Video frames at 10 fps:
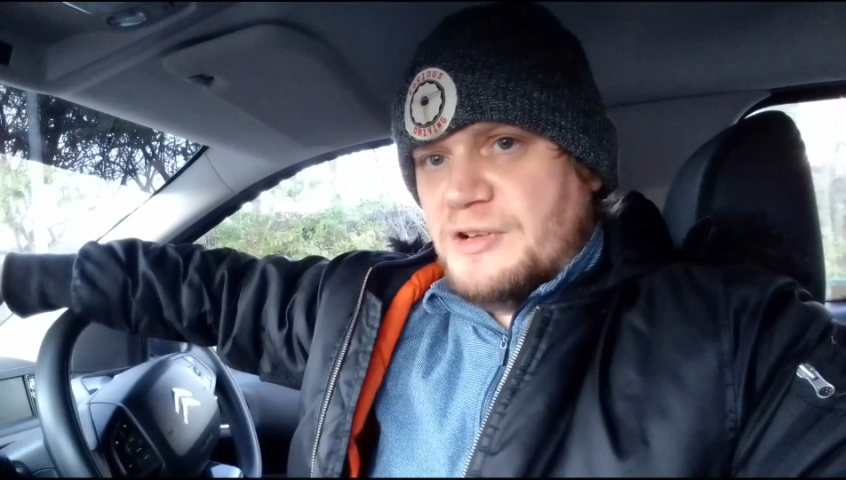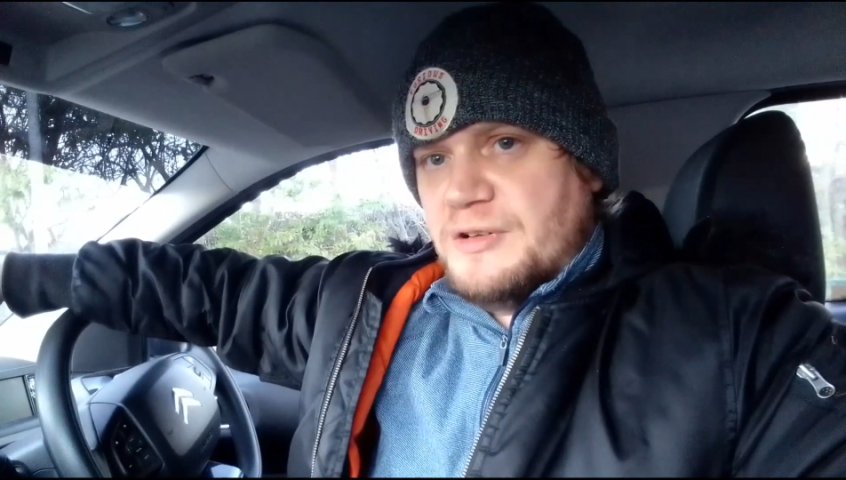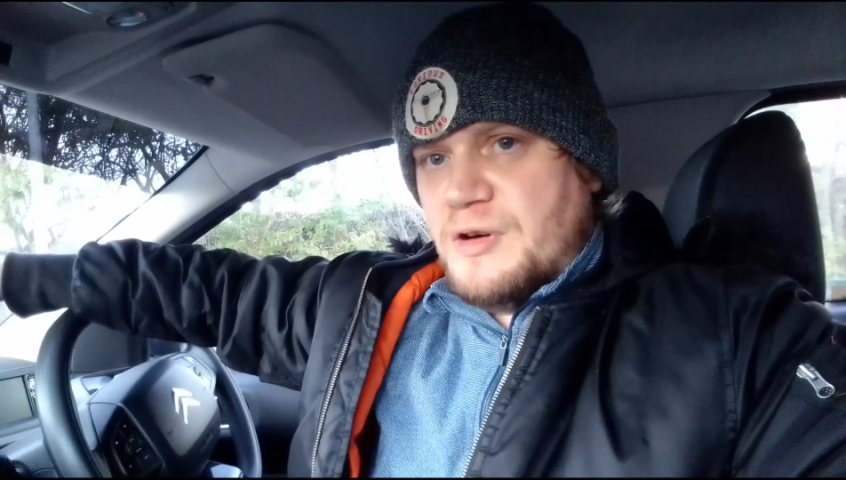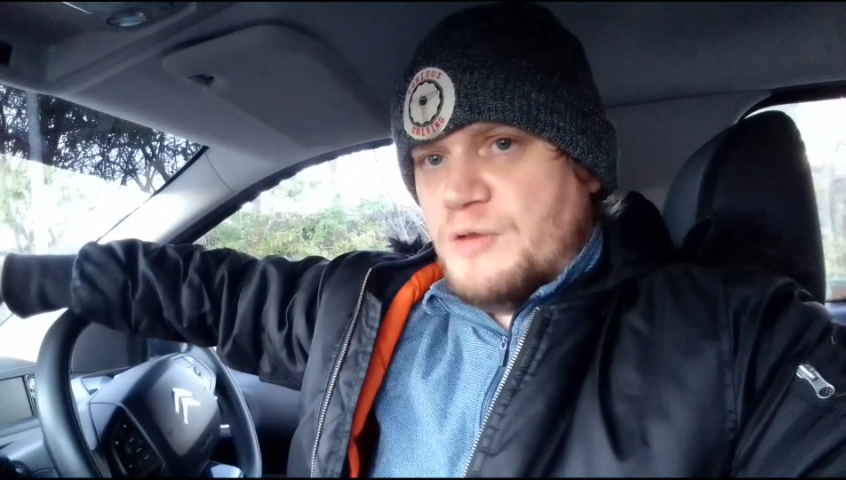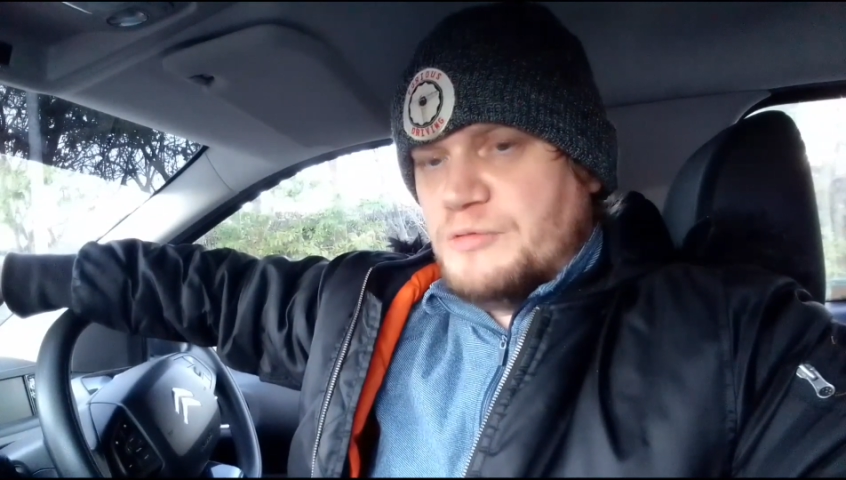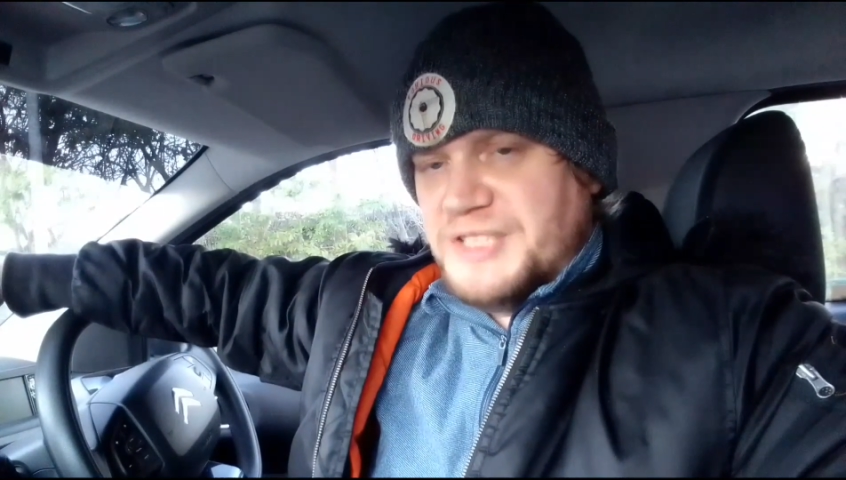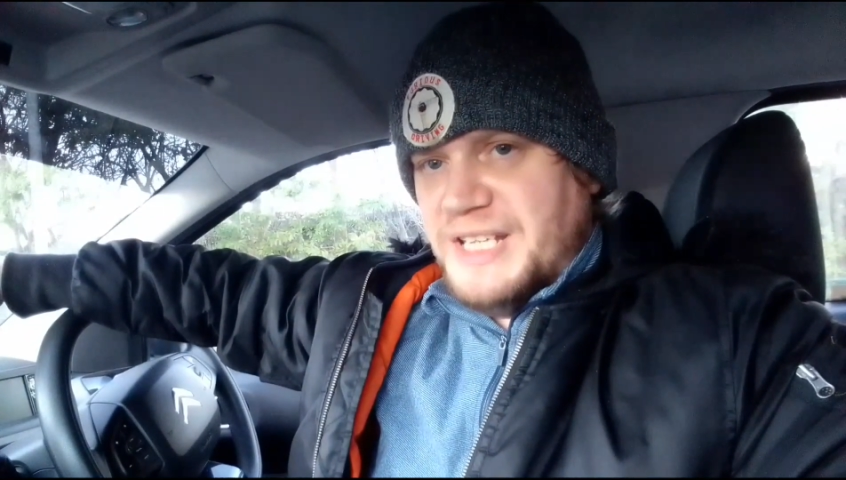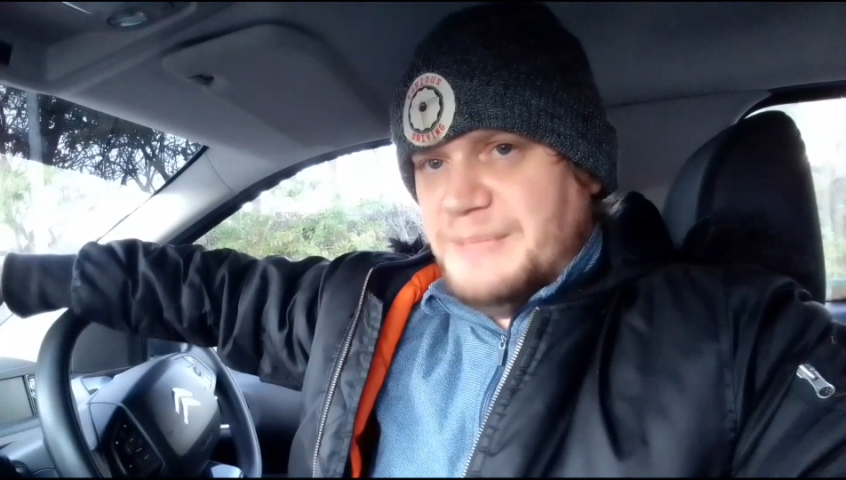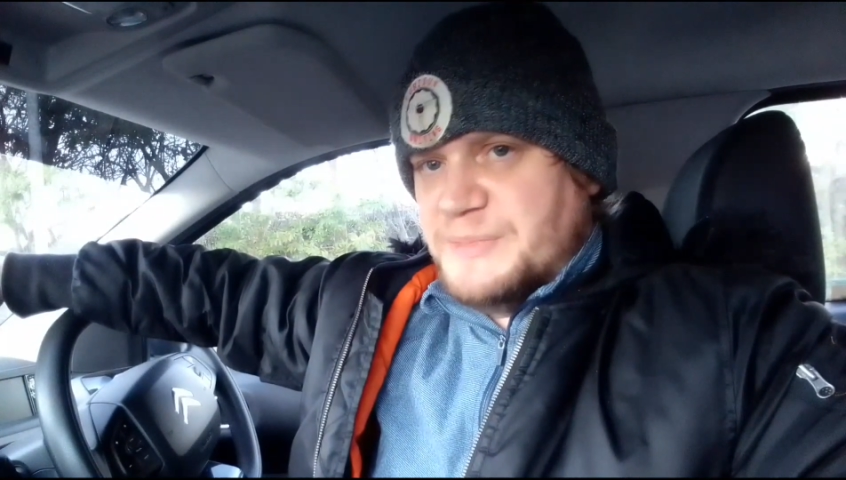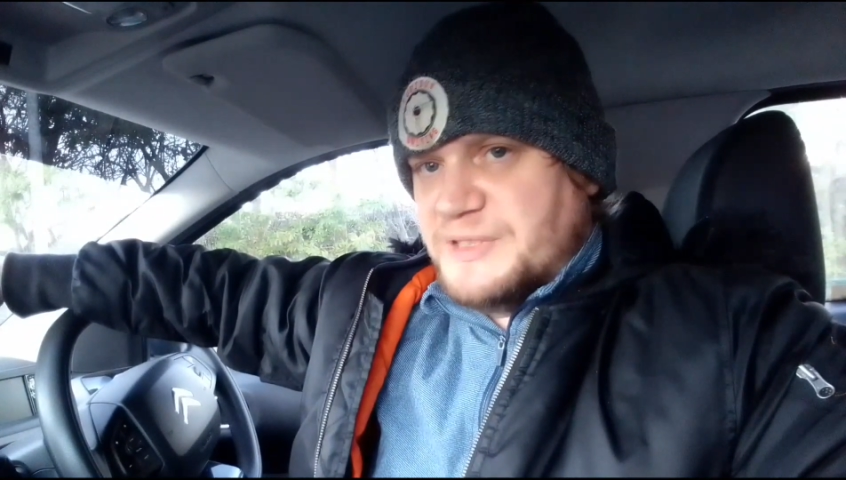all
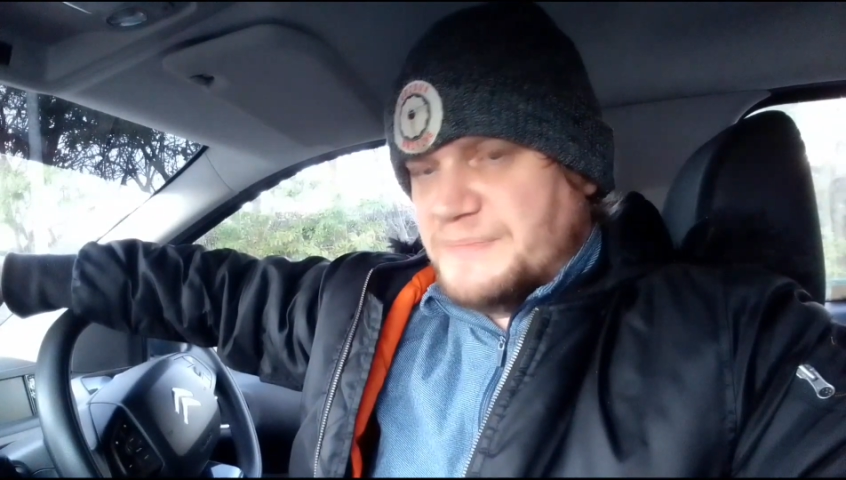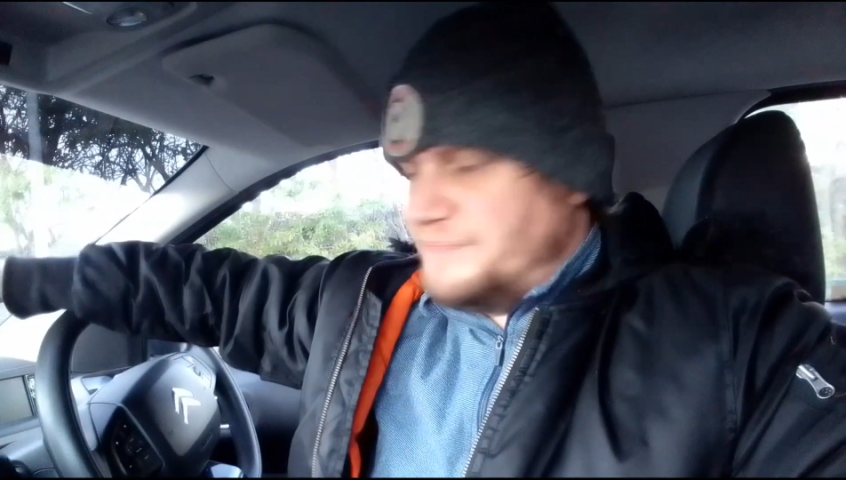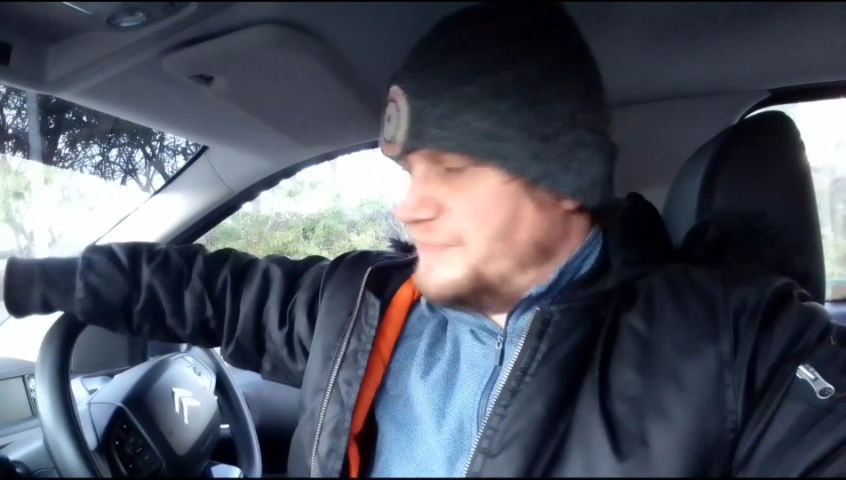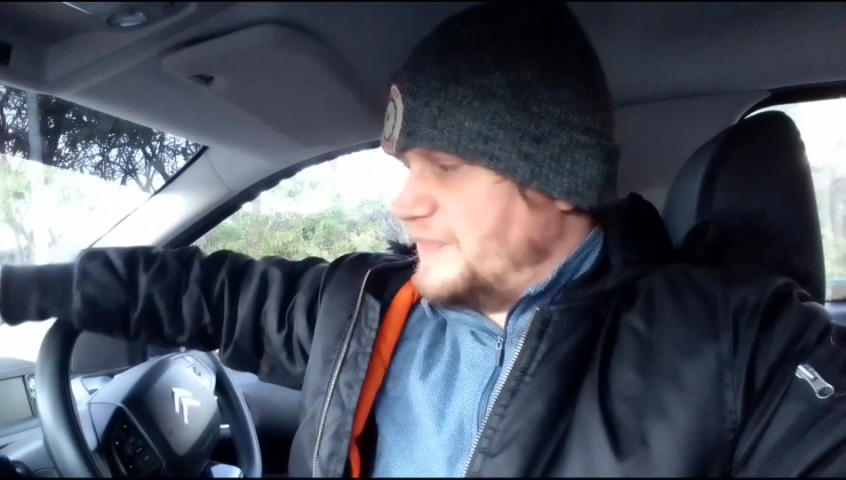times,